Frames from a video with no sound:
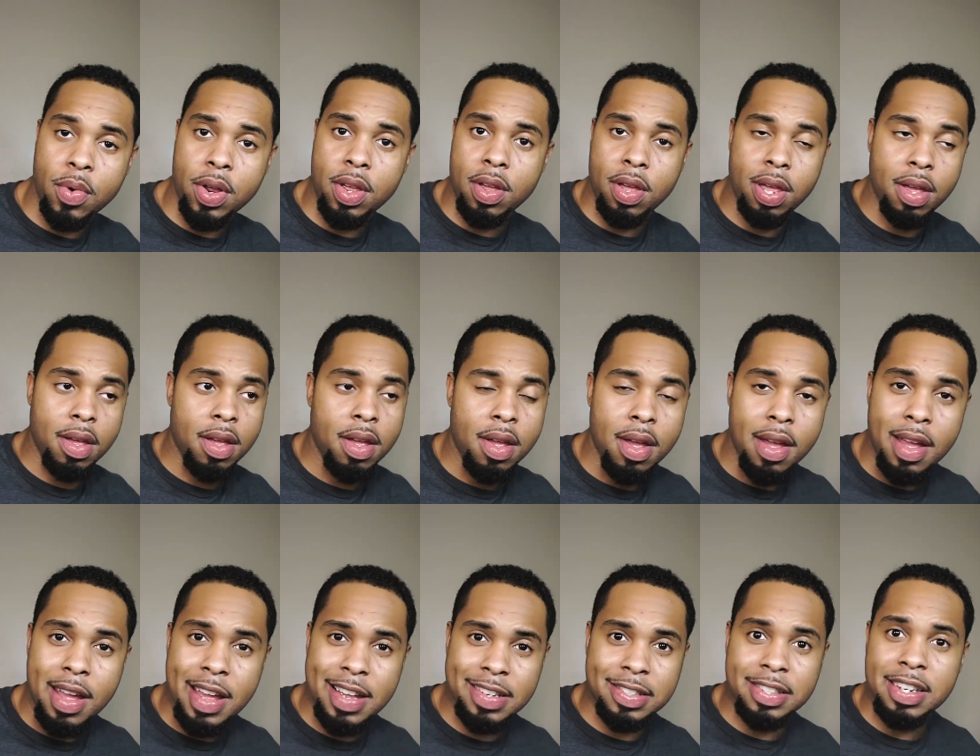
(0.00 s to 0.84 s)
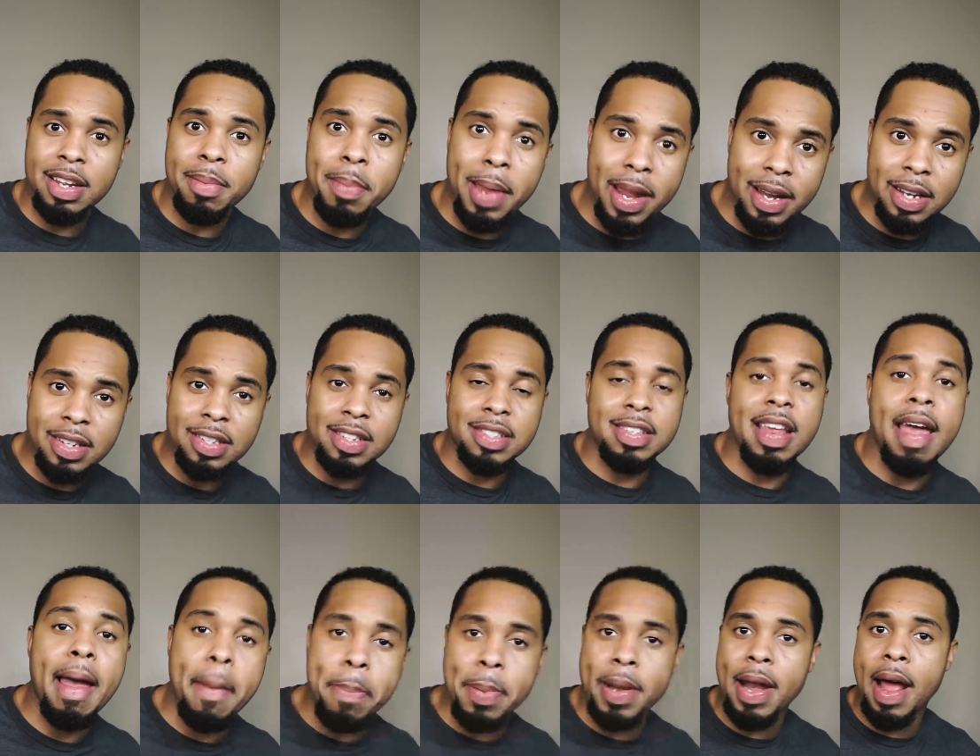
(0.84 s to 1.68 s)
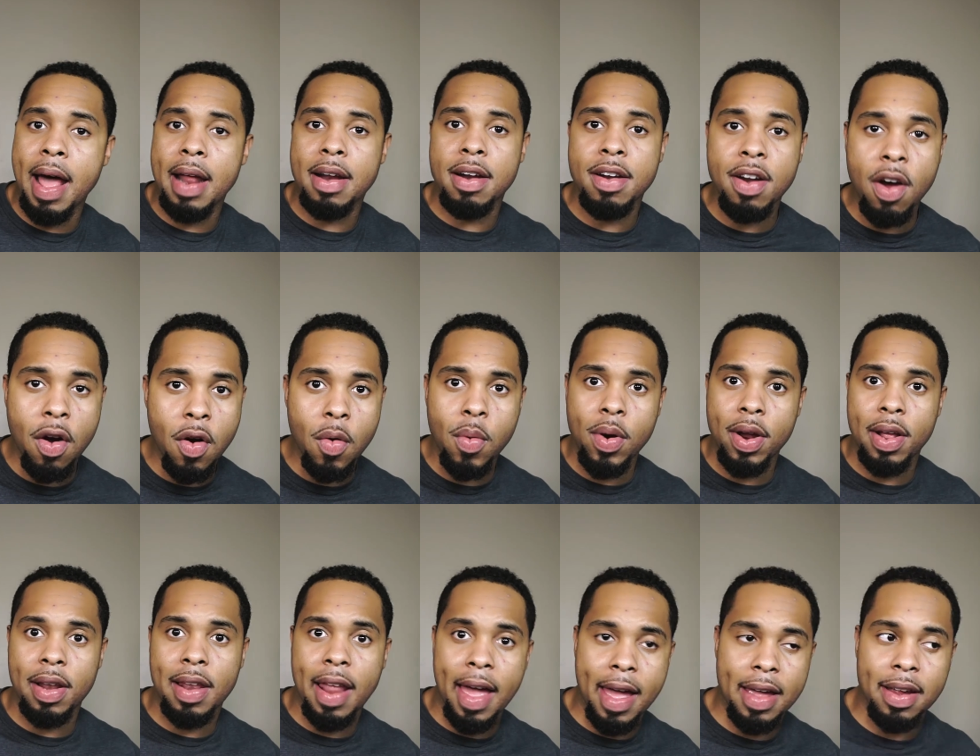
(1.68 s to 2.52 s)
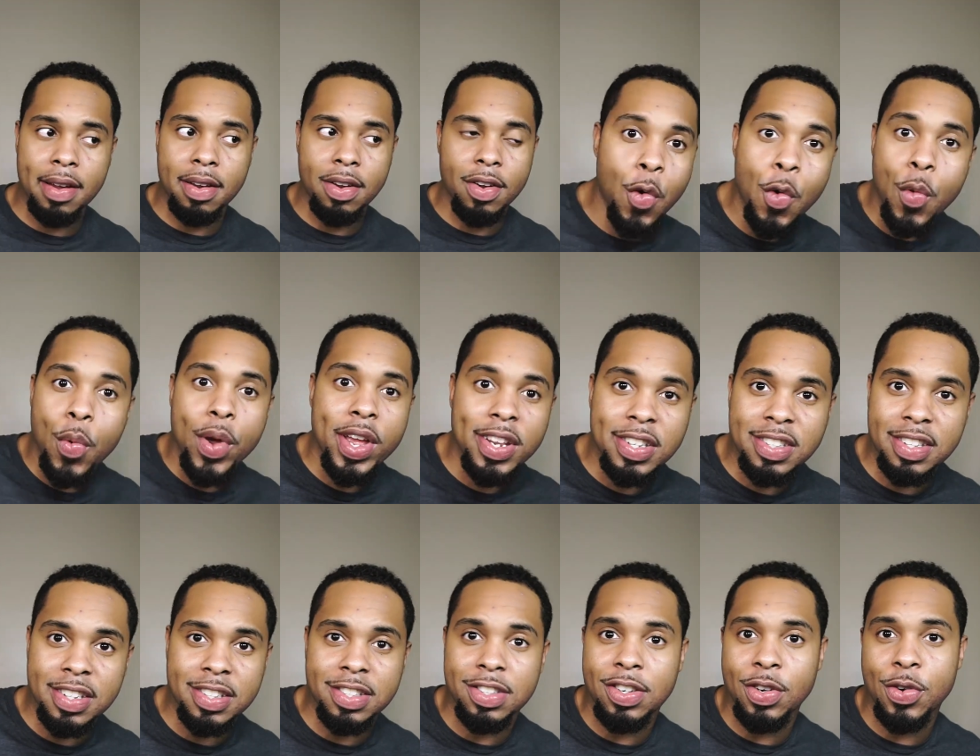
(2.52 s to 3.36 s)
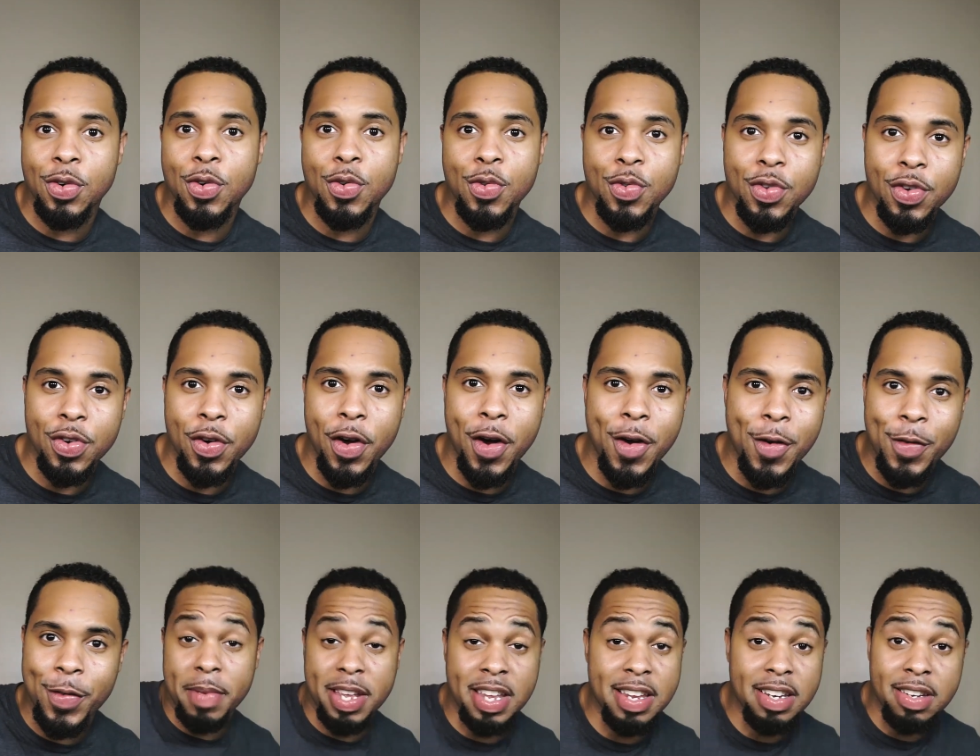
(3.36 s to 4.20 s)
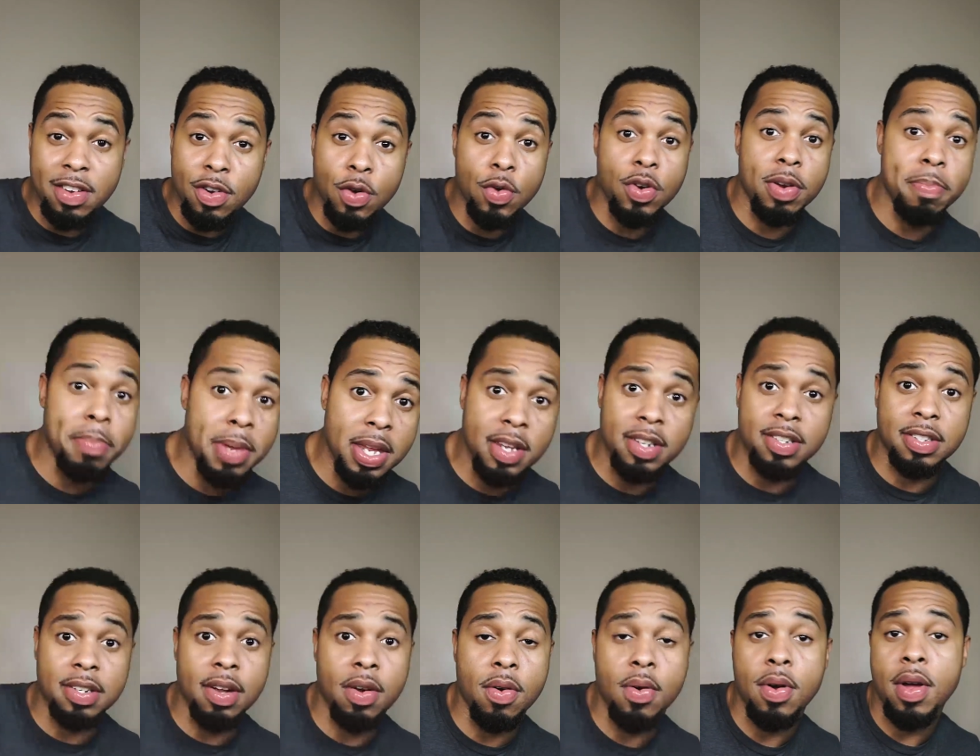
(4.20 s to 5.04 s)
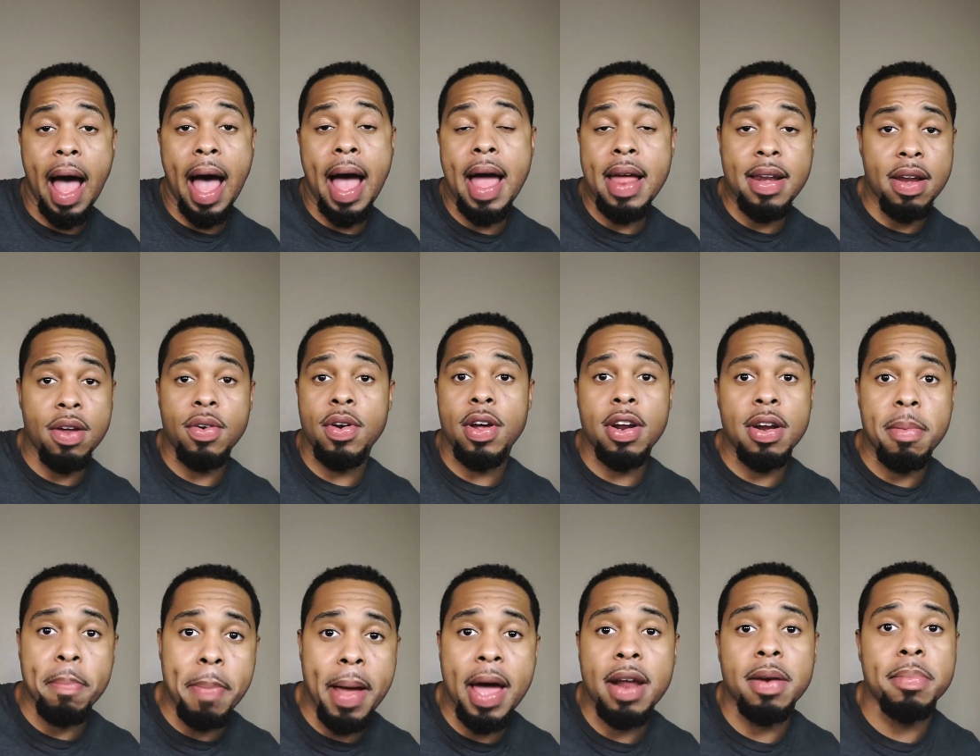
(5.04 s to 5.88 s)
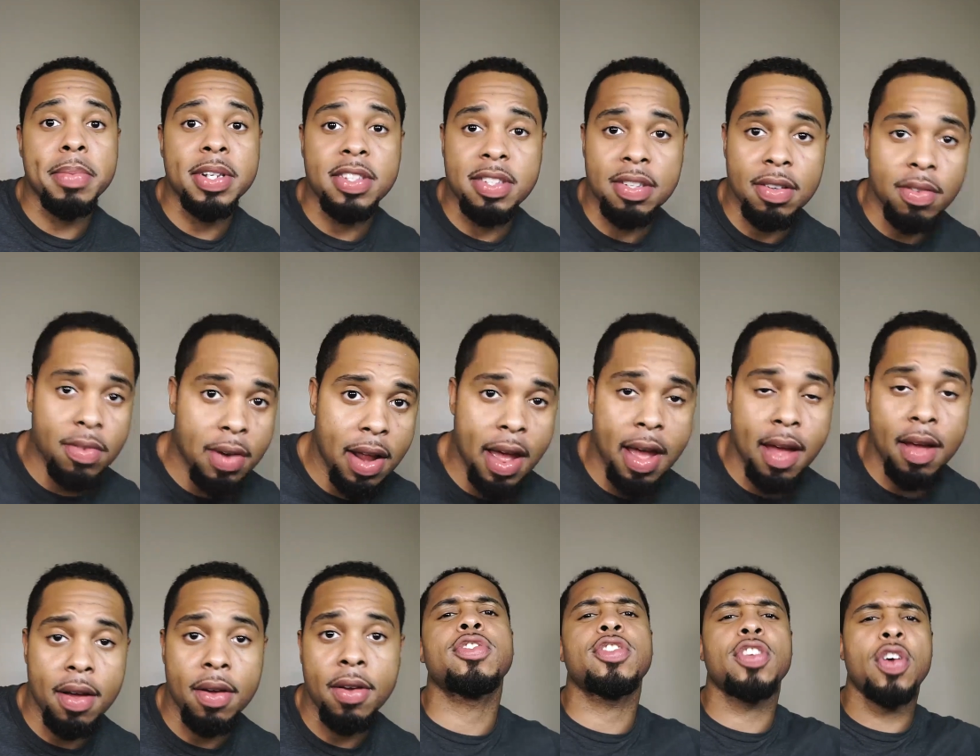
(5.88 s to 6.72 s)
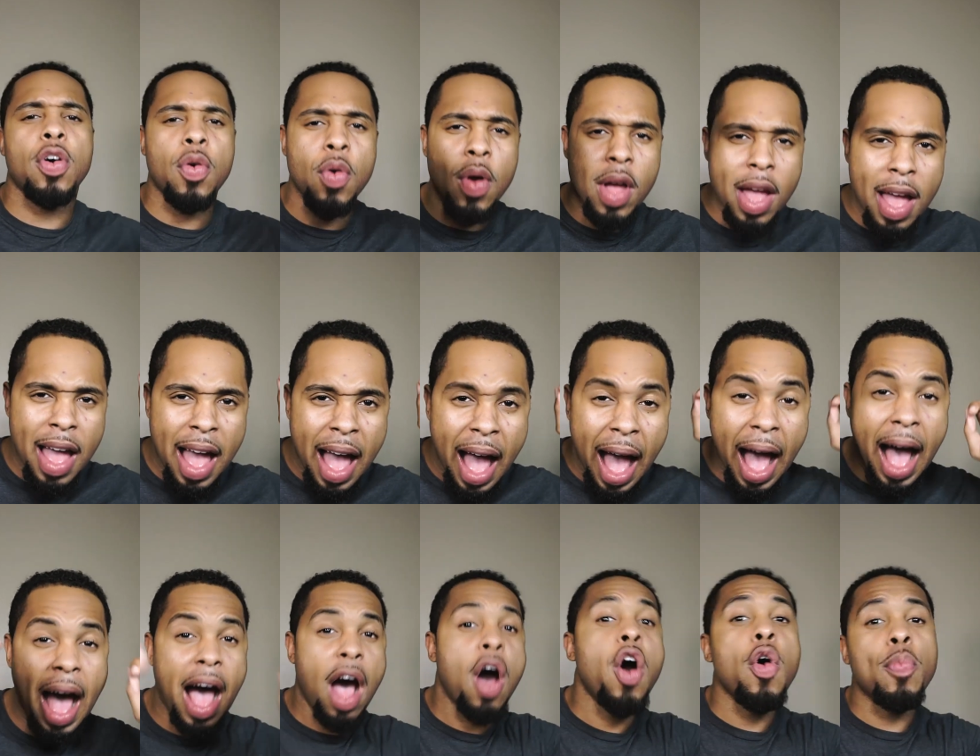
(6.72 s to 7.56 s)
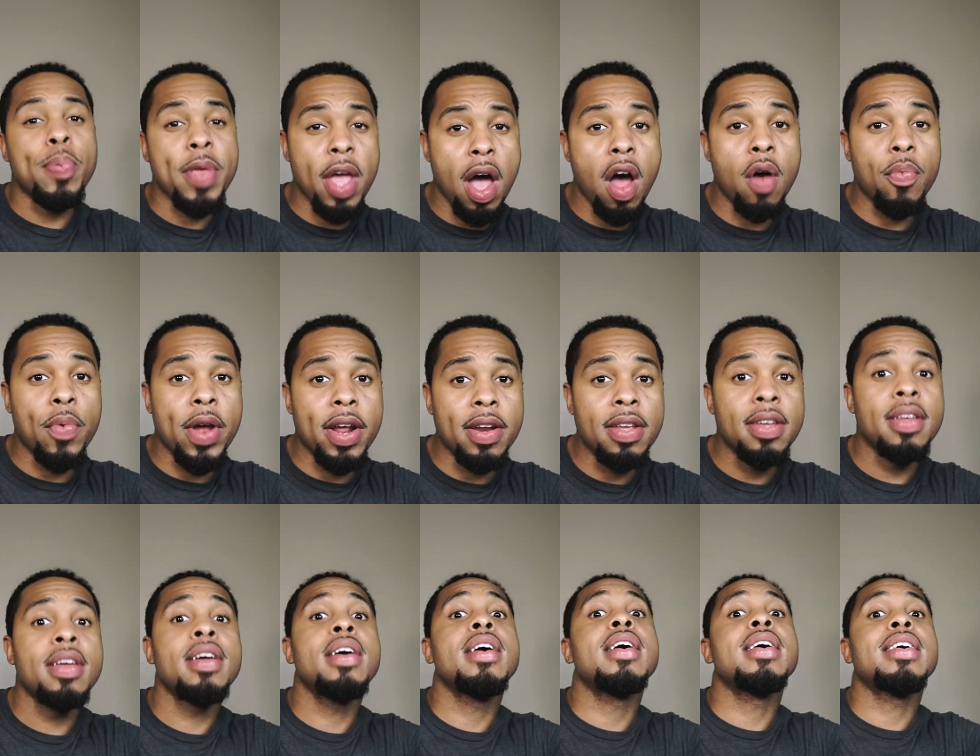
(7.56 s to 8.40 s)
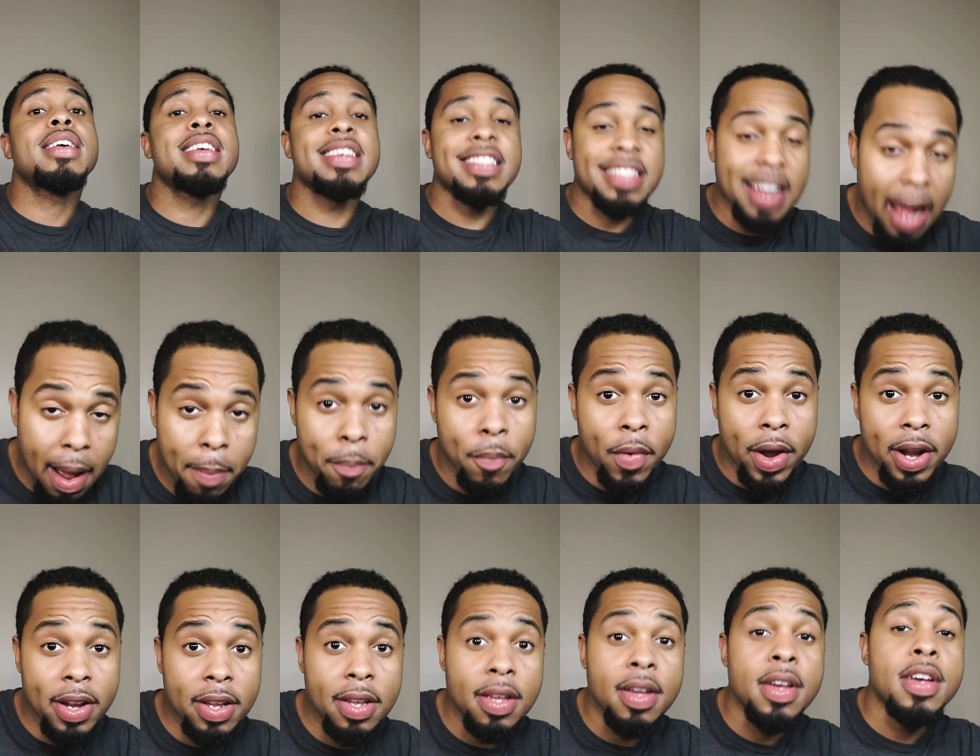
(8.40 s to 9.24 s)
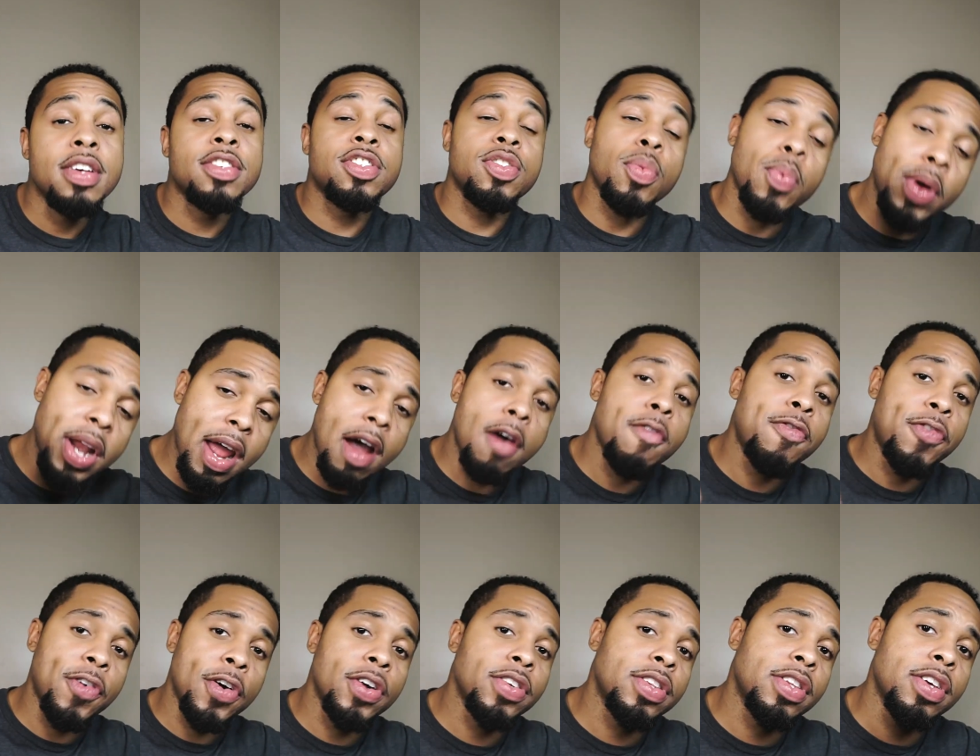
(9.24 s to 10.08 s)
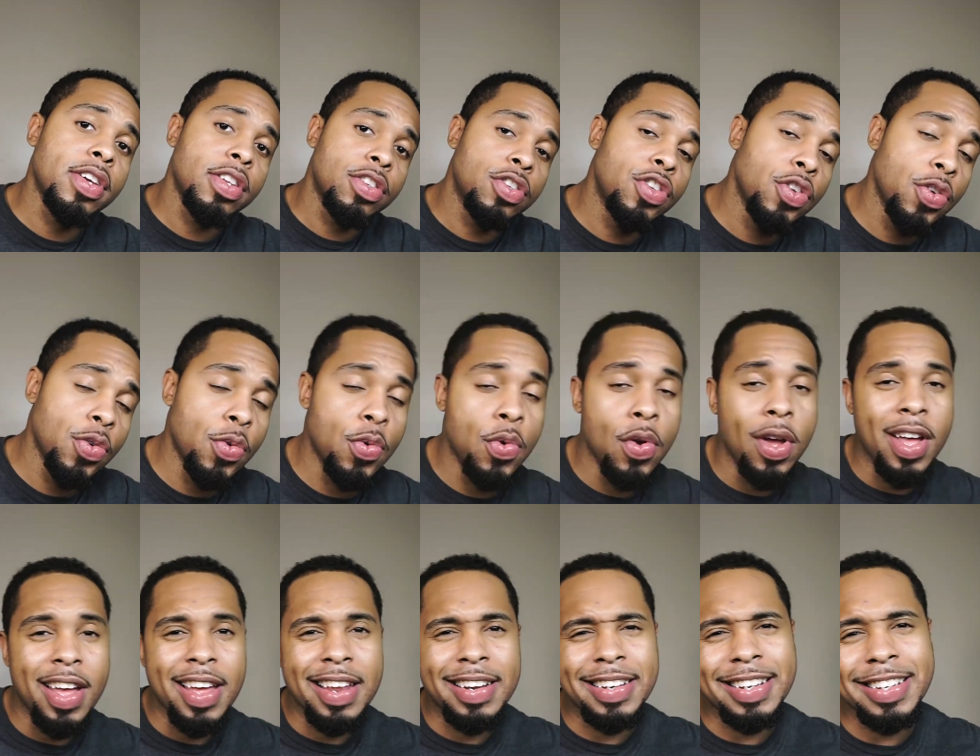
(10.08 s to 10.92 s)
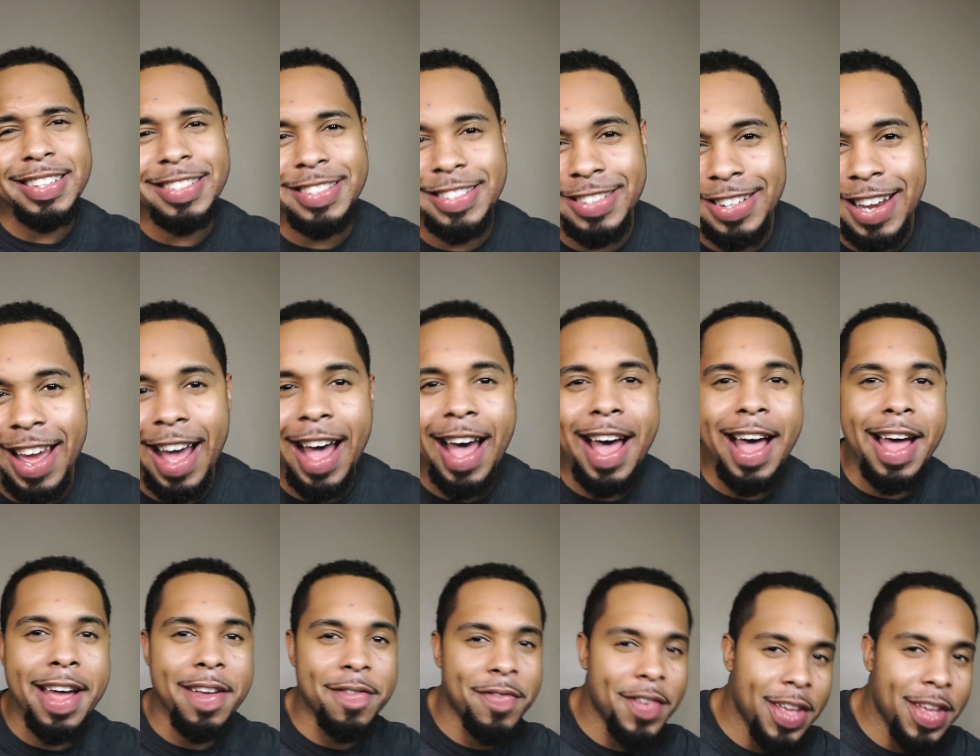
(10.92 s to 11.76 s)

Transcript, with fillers: it seemed like it just happened out of nowhere. Like, who is this dude? You know, he new to me, so I know nothing about him until now. So I hope y'all ready, cause I'm ready. So without further ado, let's dive